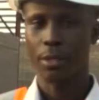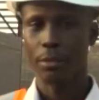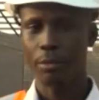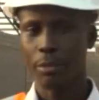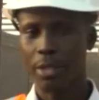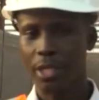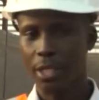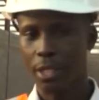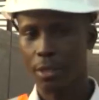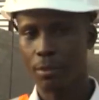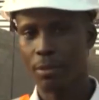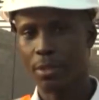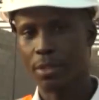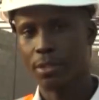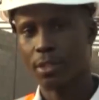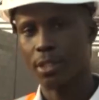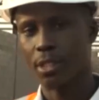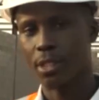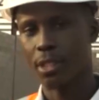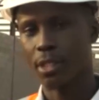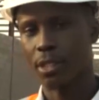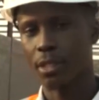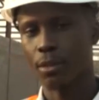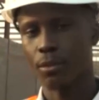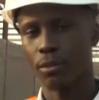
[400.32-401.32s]
My name is
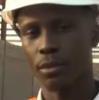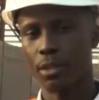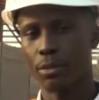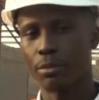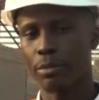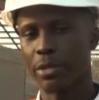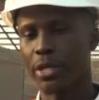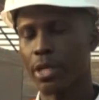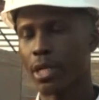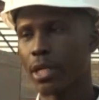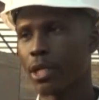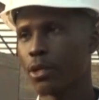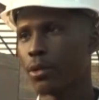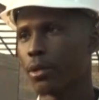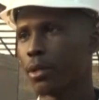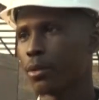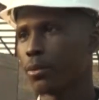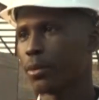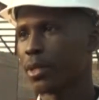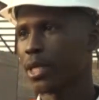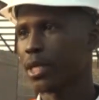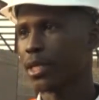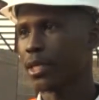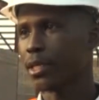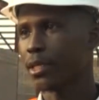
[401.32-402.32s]
Imran Lawal
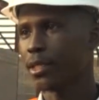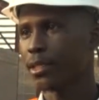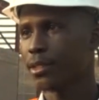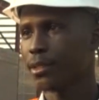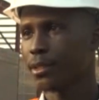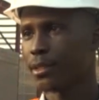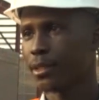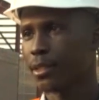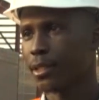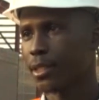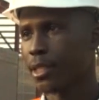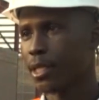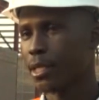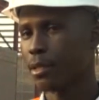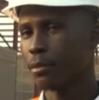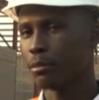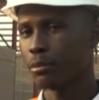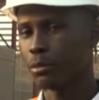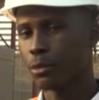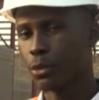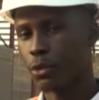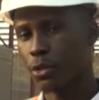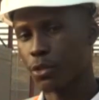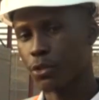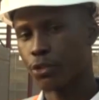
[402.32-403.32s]
Kwargana.
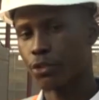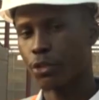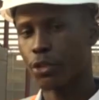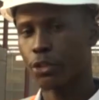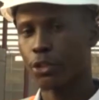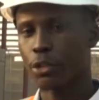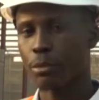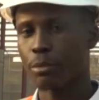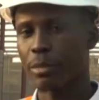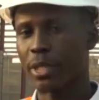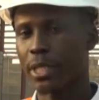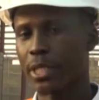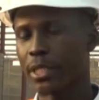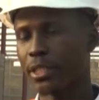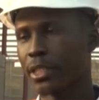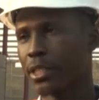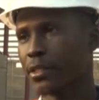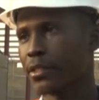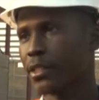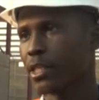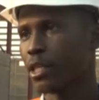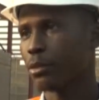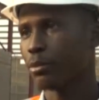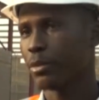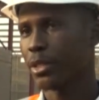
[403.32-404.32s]
I'm construction manager at
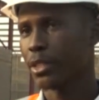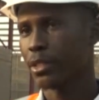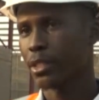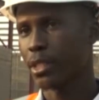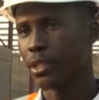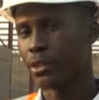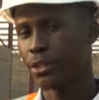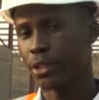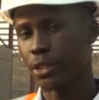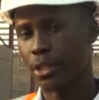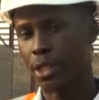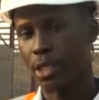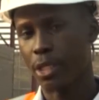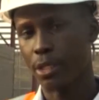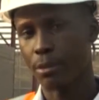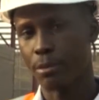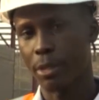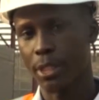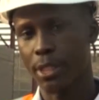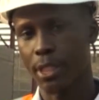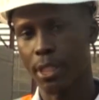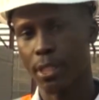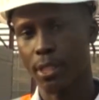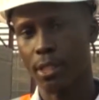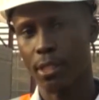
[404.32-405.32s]
Salbrix Nigeria
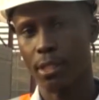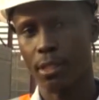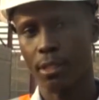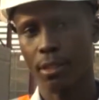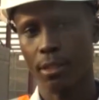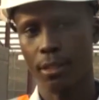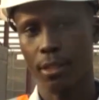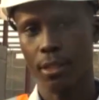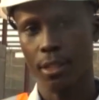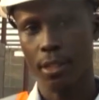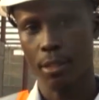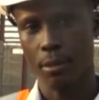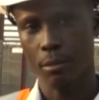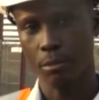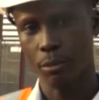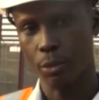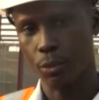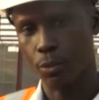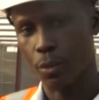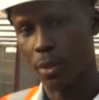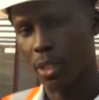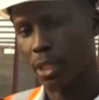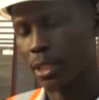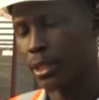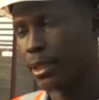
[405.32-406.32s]
Limited. I'm
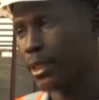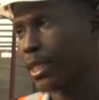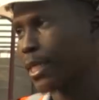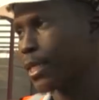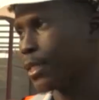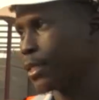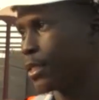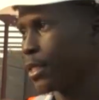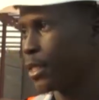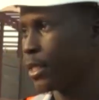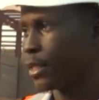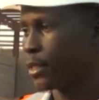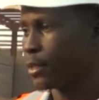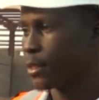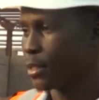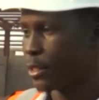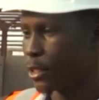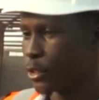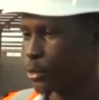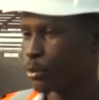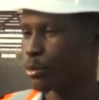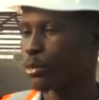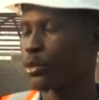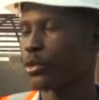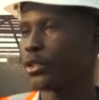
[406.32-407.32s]
the one handling
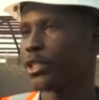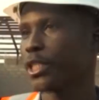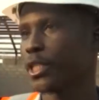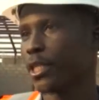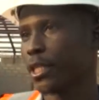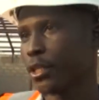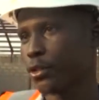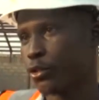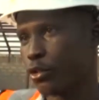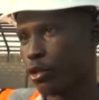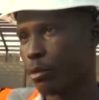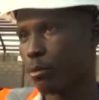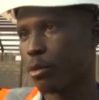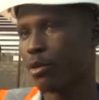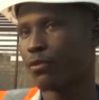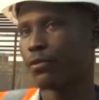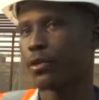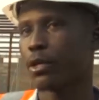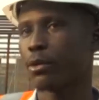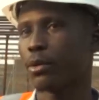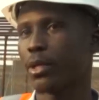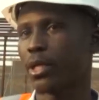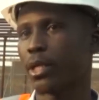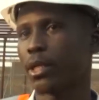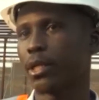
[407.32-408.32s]
this project and some of
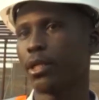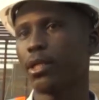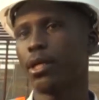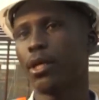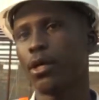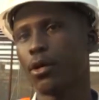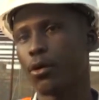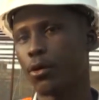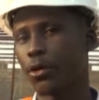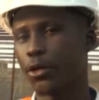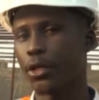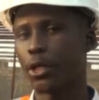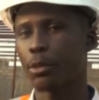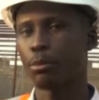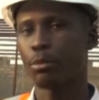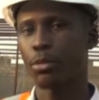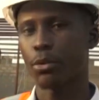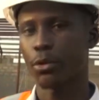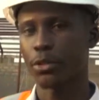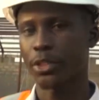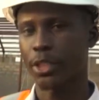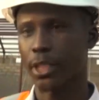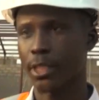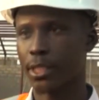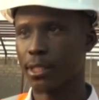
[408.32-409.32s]
our other
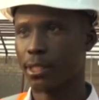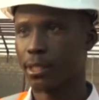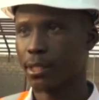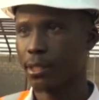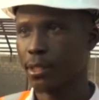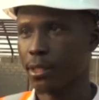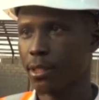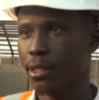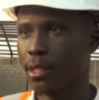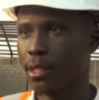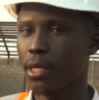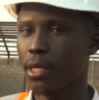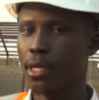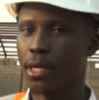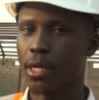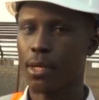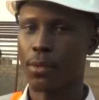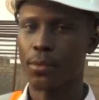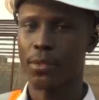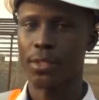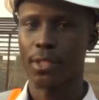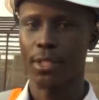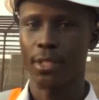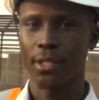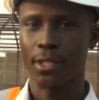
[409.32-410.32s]
projects
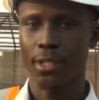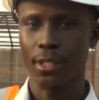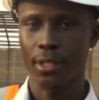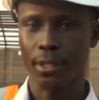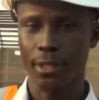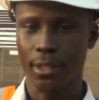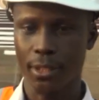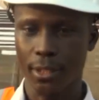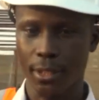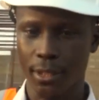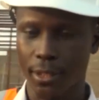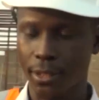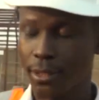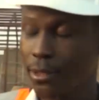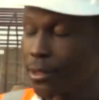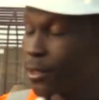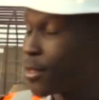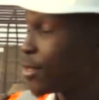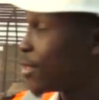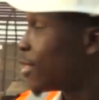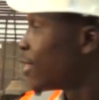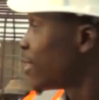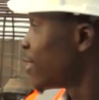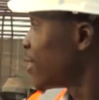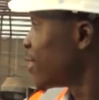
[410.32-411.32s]
outside. And
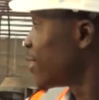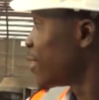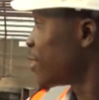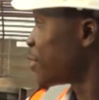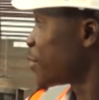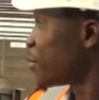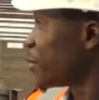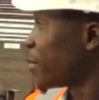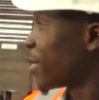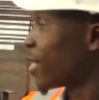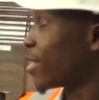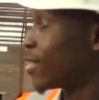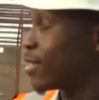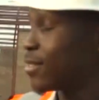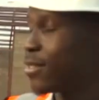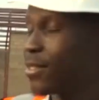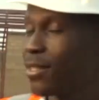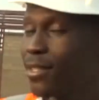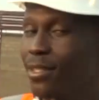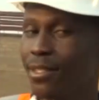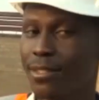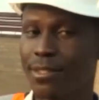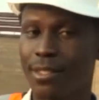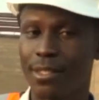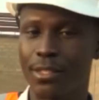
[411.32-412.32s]
as you can see,
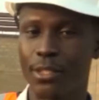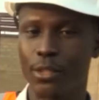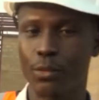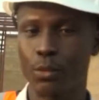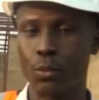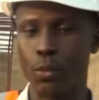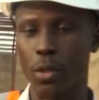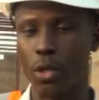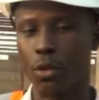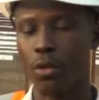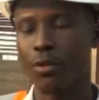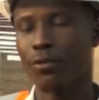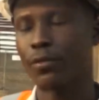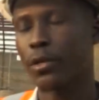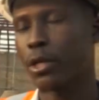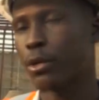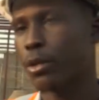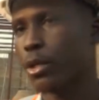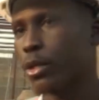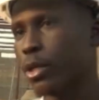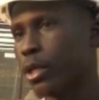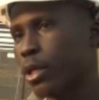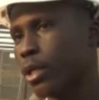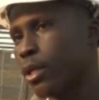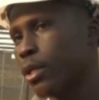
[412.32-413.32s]
this is one of
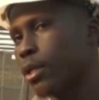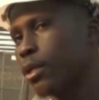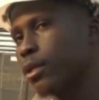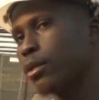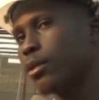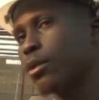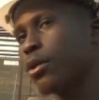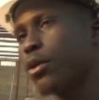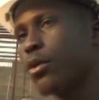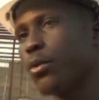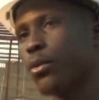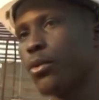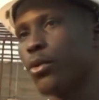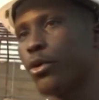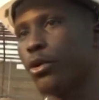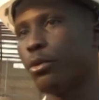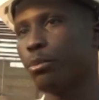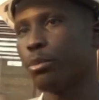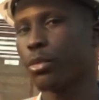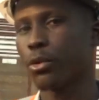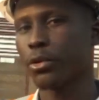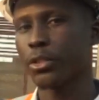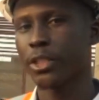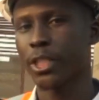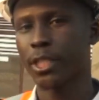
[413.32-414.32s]
our ongoing
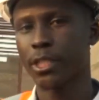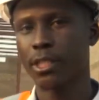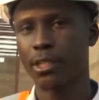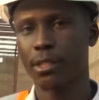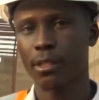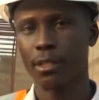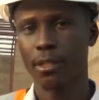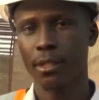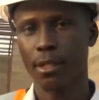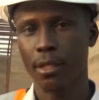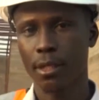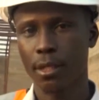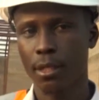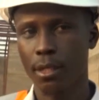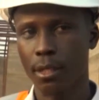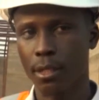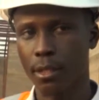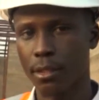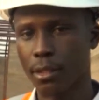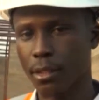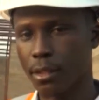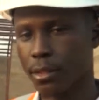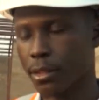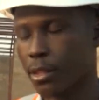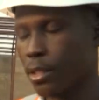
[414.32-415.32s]
projects.
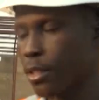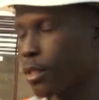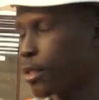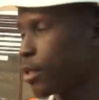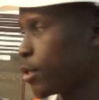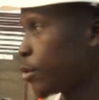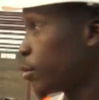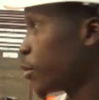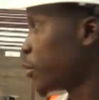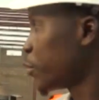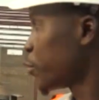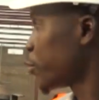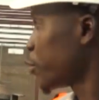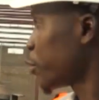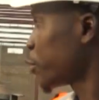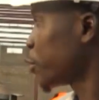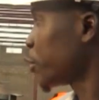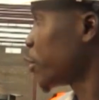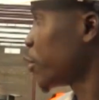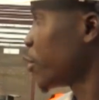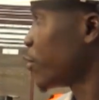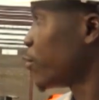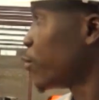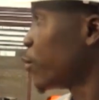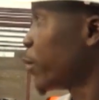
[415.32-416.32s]
It is a
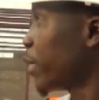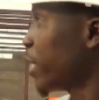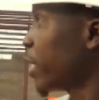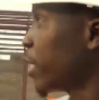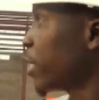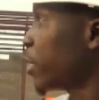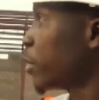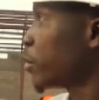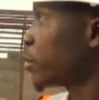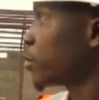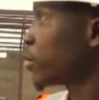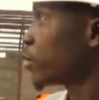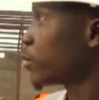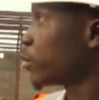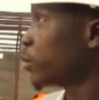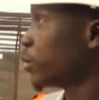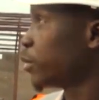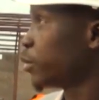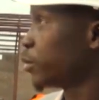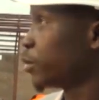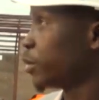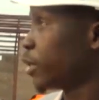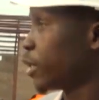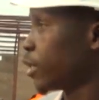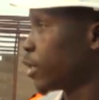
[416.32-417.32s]
construction of warehouse,
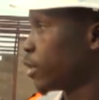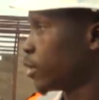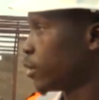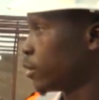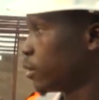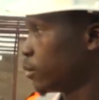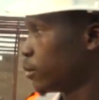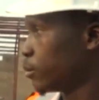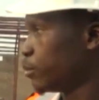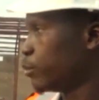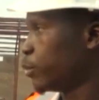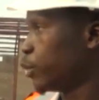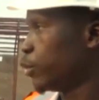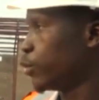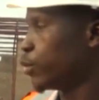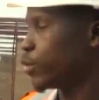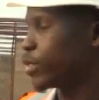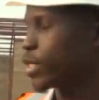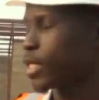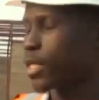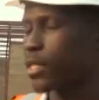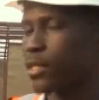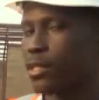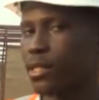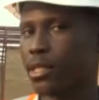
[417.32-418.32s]
which we can be
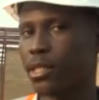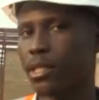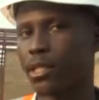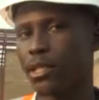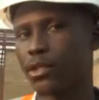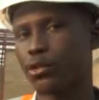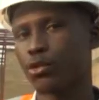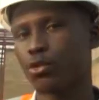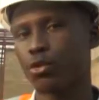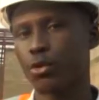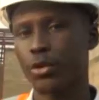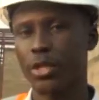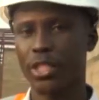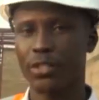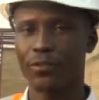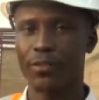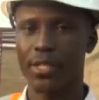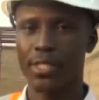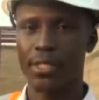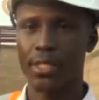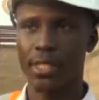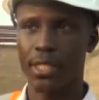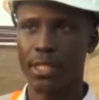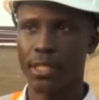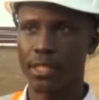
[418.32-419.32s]
used as a storage
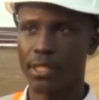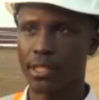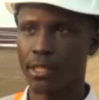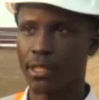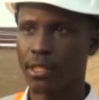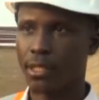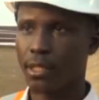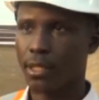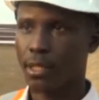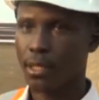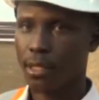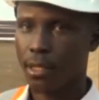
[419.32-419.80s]
facility.